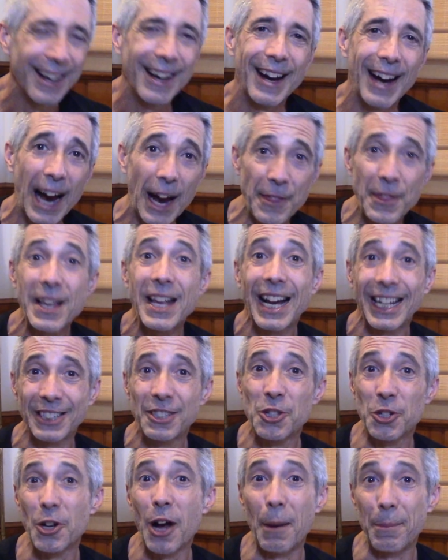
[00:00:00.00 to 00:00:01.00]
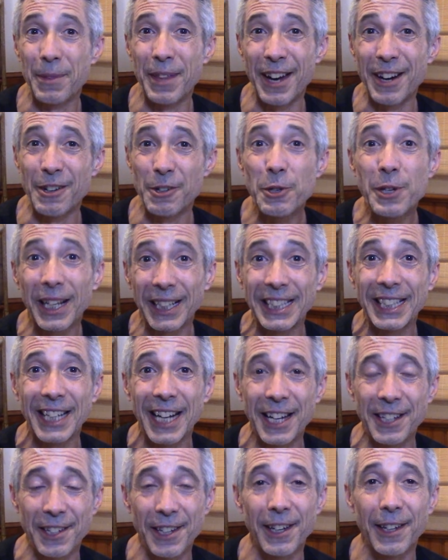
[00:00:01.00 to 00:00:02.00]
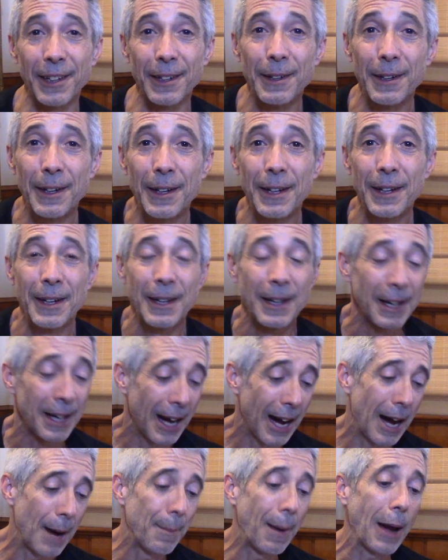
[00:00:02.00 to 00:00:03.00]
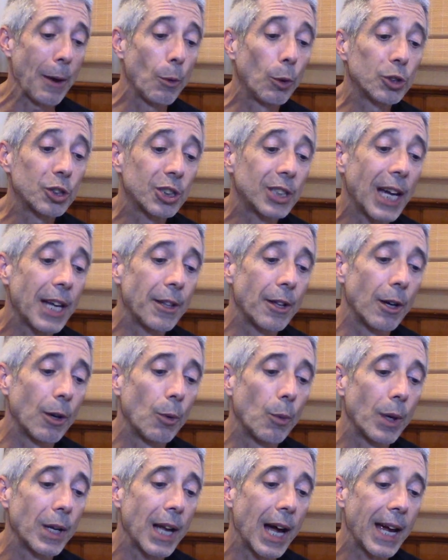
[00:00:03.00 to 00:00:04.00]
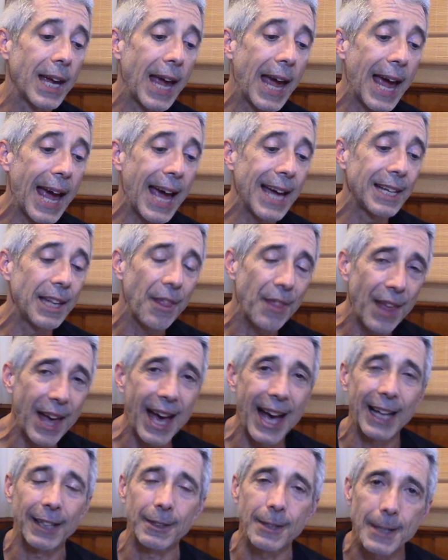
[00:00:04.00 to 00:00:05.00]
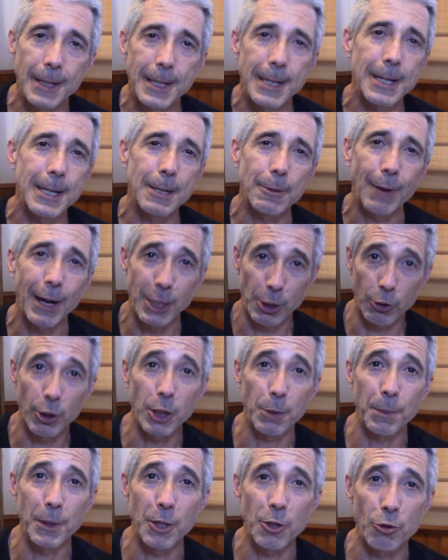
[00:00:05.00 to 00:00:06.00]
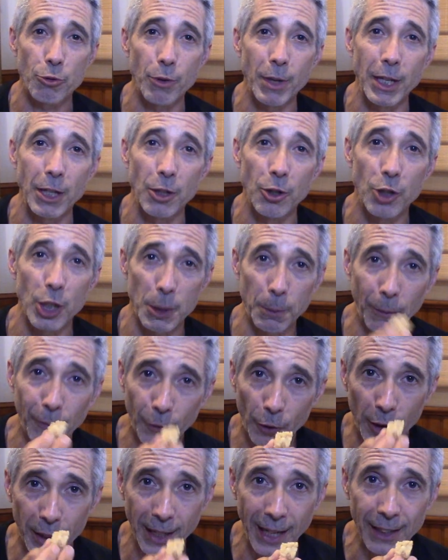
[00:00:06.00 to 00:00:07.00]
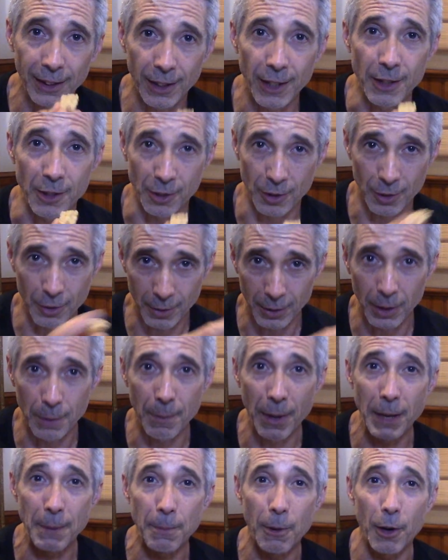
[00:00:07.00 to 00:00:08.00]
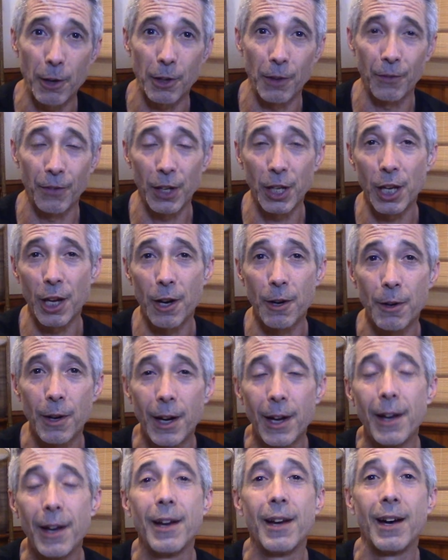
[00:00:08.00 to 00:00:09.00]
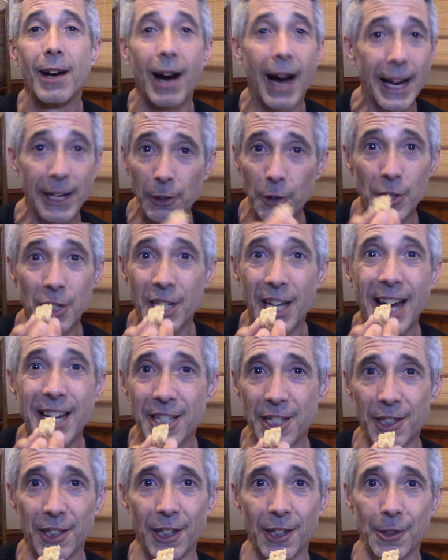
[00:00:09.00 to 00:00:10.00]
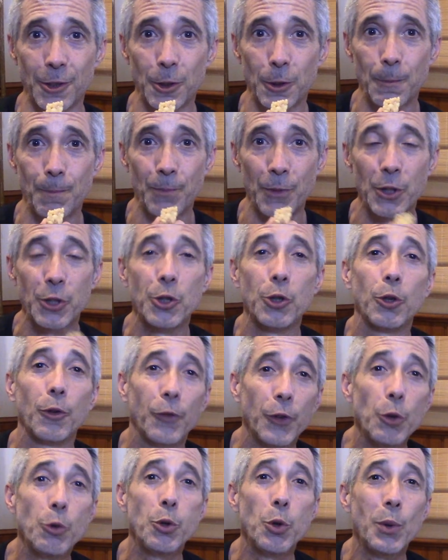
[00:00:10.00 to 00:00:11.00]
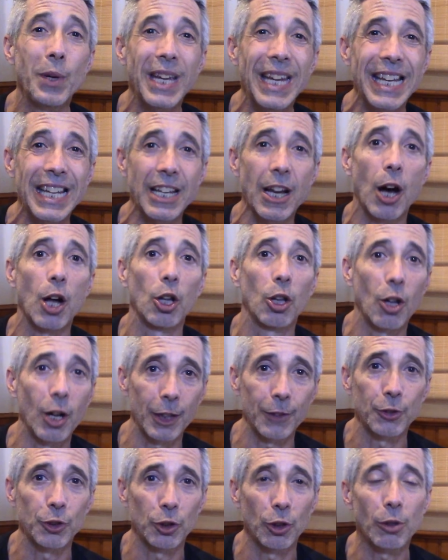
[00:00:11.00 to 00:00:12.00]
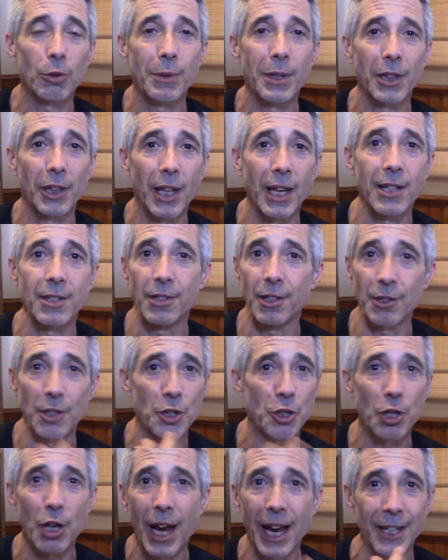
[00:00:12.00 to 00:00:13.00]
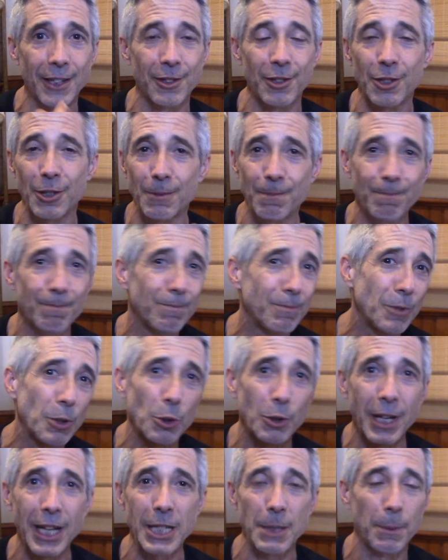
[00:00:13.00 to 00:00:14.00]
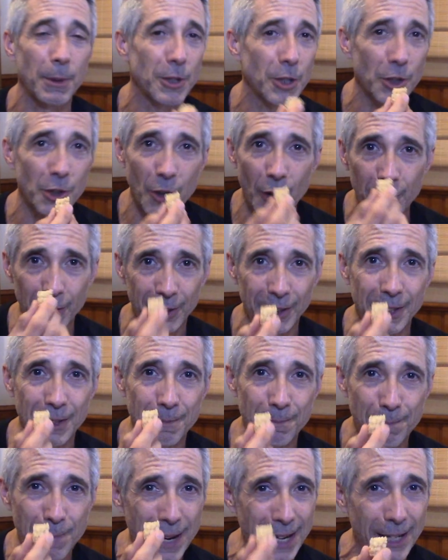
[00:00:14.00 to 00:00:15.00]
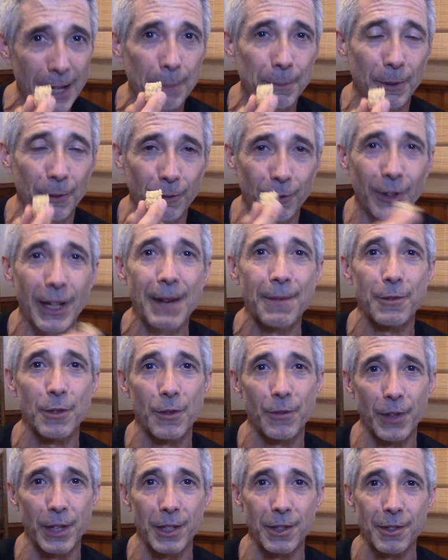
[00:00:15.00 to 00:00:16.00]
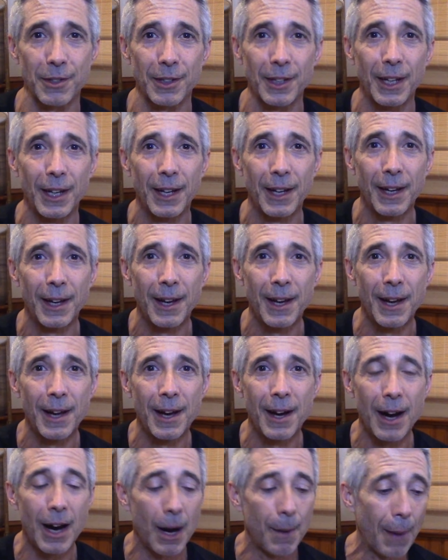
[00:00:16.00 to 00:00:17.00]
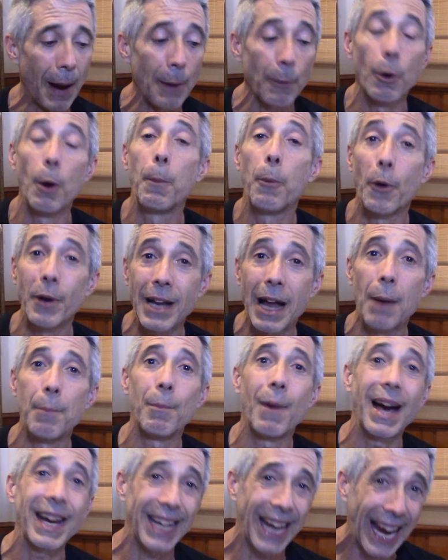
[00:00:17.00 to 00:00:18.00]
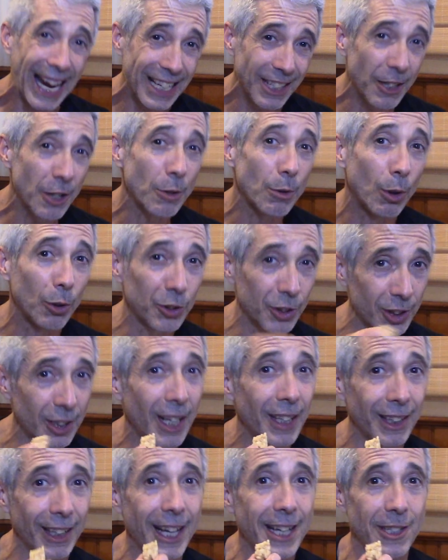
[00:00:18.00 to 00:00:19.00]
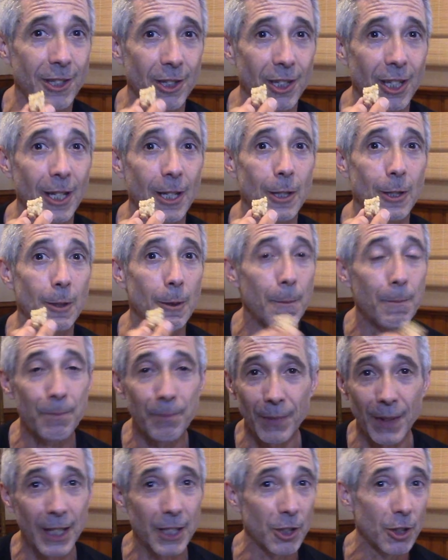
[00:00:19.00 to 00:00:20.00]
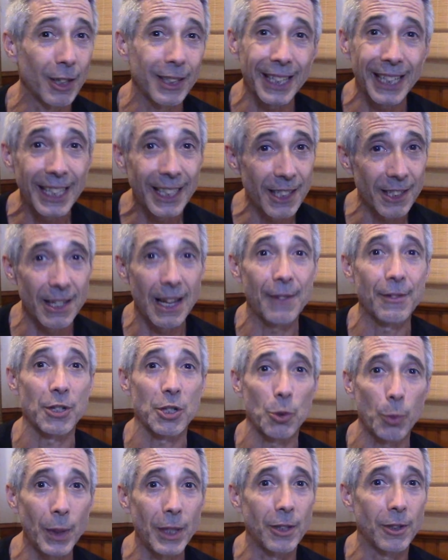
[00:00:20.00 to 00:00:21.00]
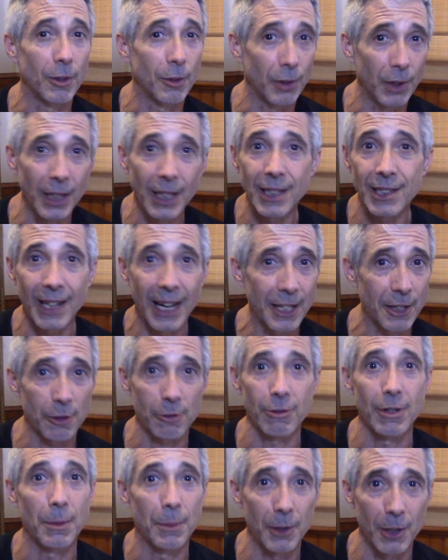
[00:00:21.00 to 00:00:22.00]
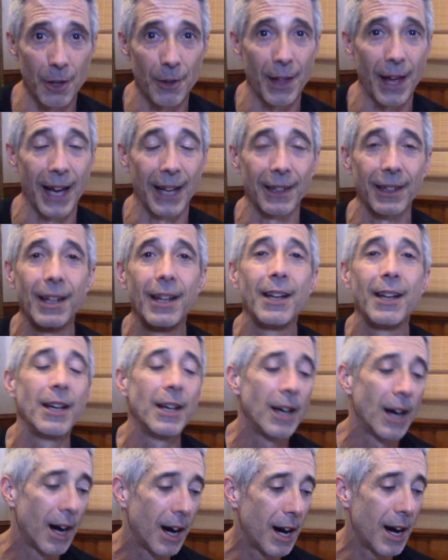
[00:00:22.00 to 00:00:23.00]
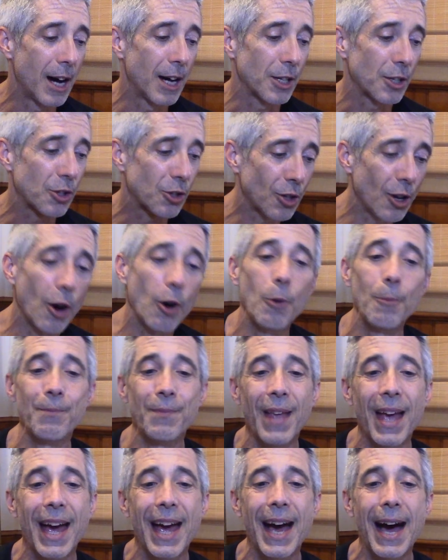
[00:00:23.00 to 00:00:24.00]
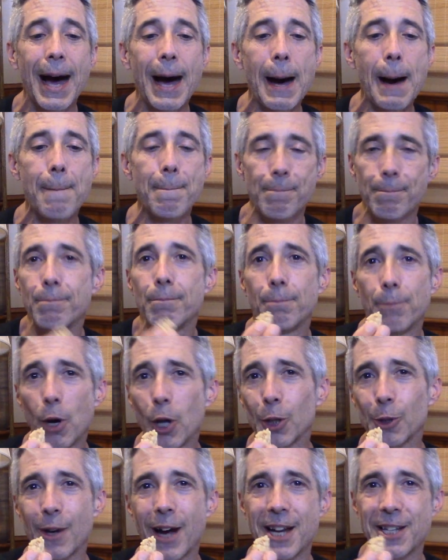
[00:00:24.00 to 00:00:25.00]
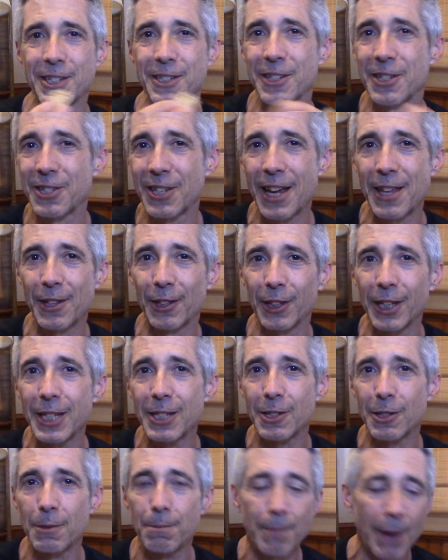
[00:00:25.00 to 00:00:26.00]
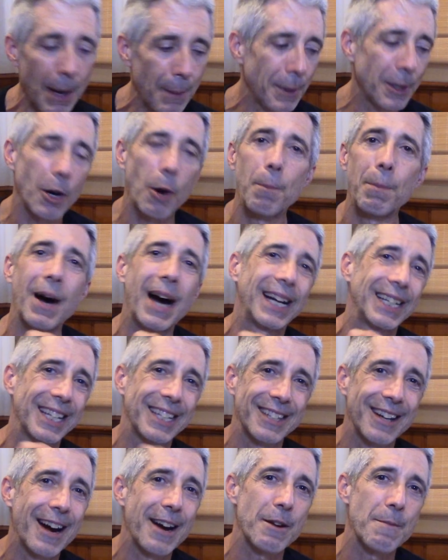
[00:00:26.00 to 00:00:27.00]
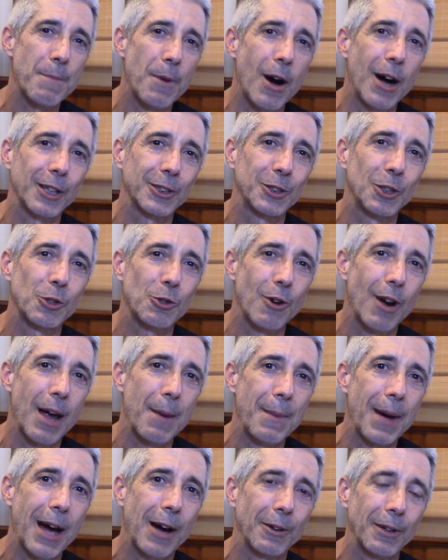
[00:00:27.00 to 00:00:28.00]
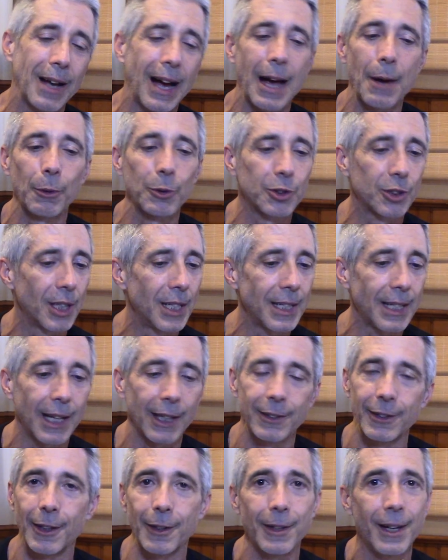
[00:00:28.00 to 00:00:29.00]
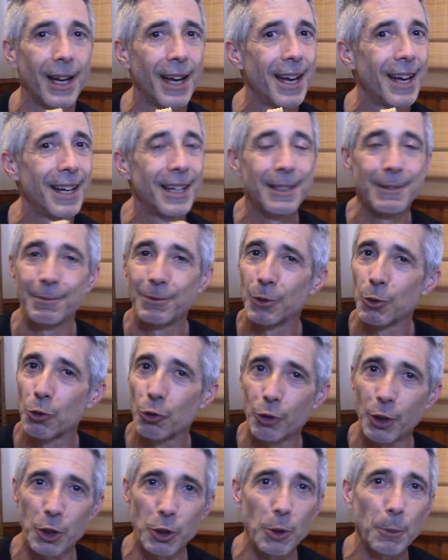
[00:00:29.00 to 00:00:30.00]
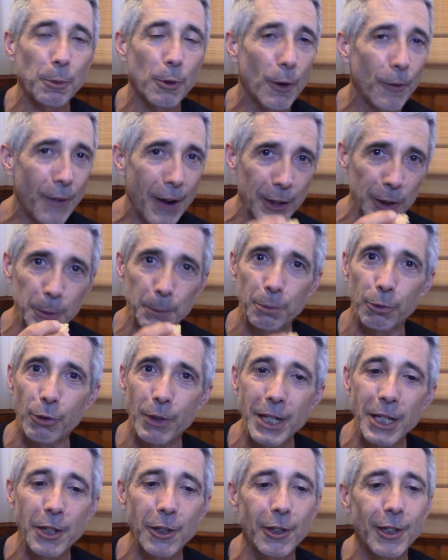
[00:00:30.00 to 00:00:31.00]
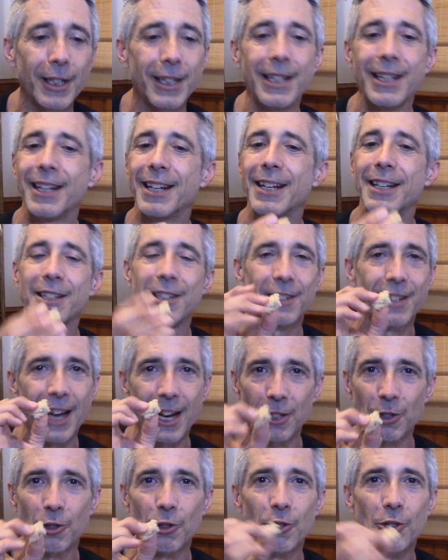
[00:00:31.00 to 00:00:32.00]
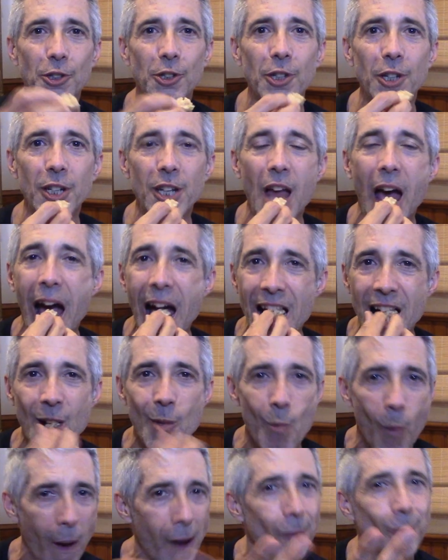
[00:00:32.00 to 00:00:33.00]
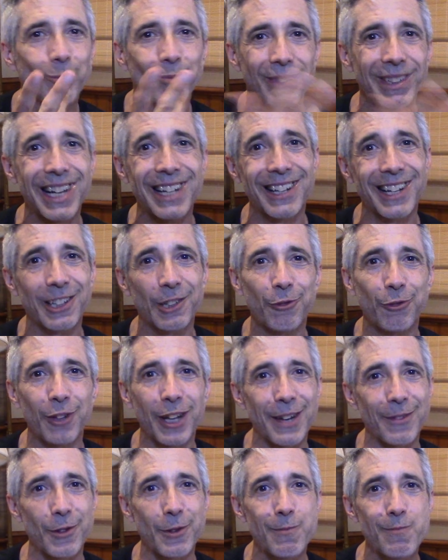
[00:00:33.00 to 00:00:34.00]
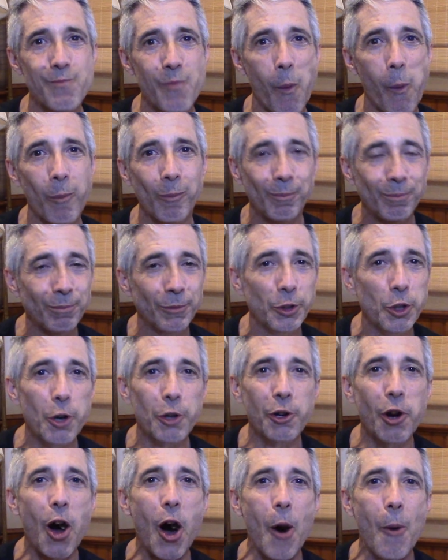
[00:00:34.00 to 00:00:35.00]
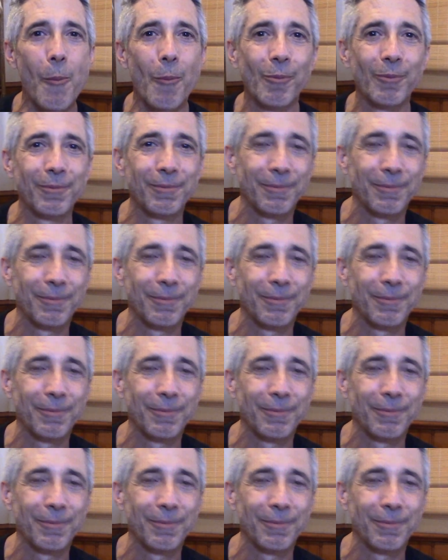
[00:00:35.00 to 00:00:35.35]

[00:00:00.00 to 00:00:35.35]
I think I can stop there. You get the idea. Um, I will say though, when I had that uh, Rice Krispies treat just before I ate this during the main part of the video, I couldn't taste this. So if you do eat a lot of sugary things, there's a chance your taste buds just aren't going to pick up the flavor of this. Um, I will point out my eight-year-old son likes these. It's not like he doesn't have a sweet tooth. He eats ice cream and all that. Uh, so, um, polarizing to say the least. Maybe don't buy an entire box to try them out. I will say again though, nutritional profile is pretty good. Texture's good. I like the flavor. Your call.